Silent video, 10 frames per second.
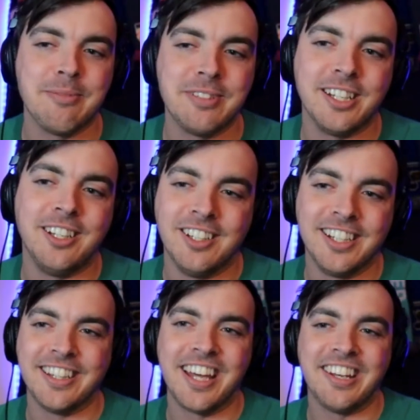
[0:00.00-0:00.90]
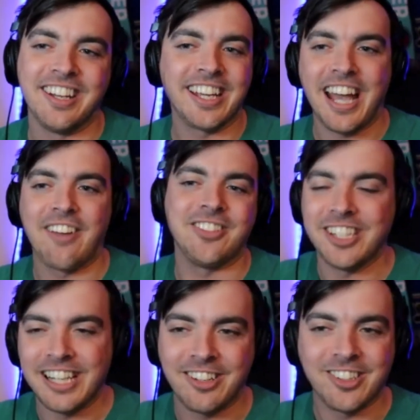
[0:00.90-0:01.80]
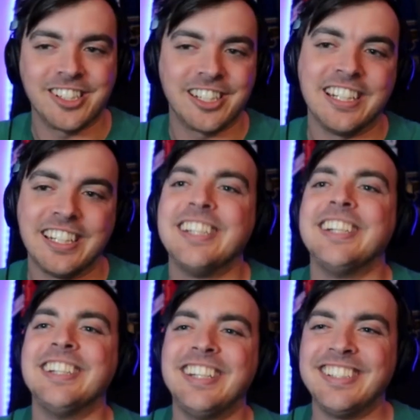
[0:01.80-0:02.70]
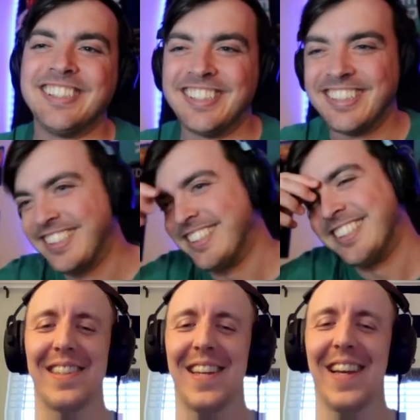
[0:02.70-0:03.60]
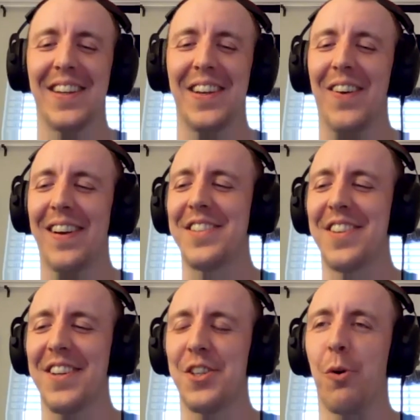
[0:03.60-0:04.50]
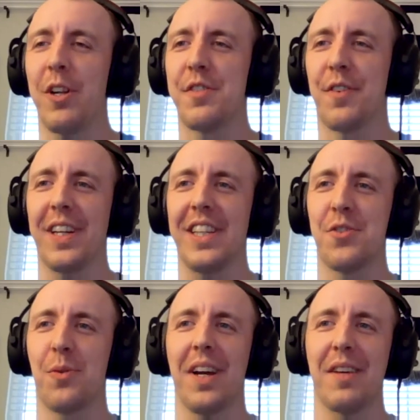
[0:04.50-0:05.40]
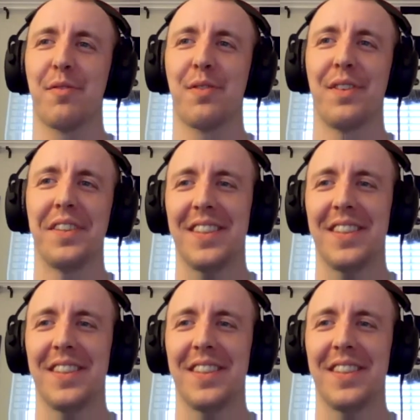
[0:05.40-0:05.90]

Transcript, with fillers: deal? right. And then, like after you get out, you're good. Oh, ten, we're gonna charge you once for each wife